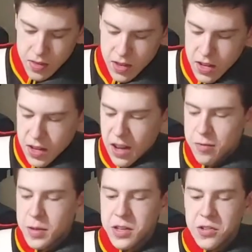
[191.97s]
I've
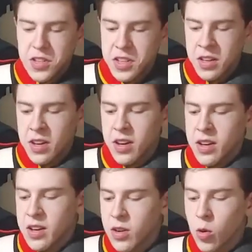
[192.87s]
been using
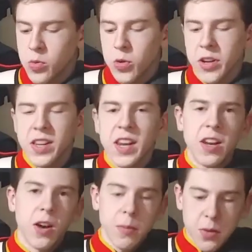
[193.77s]
Cold War Canadian
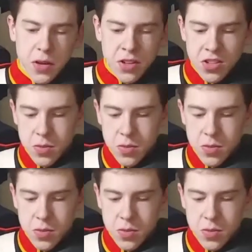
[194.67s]
Army ones,